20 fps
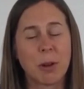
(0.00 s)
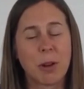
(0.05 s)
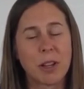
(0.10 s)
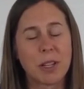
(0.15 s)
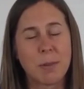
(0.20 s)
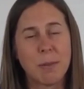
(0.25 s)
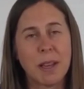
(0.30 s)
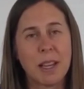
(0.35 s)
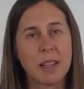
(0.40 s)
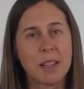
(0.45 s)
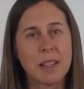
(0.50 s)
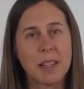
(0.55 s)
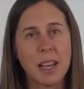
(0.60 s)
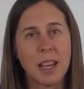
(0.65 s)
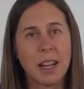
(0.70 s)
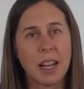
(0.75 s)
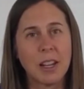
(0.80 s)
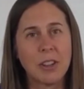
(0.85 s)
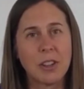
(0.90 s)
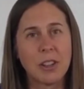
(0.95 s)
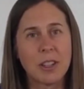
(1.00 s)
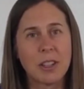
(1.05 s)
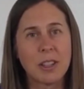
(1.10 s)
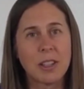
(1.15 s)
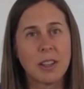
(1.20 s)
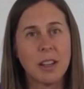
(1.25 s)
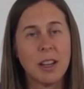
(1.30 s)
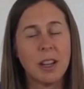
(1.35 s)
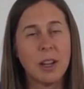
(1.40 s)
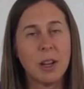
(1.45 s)
Christmas, and I
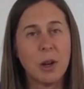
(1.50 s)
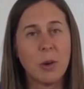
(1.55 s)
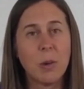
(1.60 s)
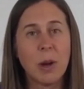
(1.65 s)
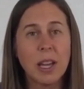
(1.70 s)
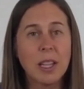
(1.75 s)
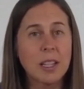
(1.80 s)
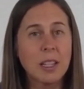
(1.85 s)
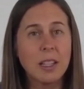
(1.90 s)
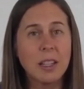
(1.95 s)
just wait till the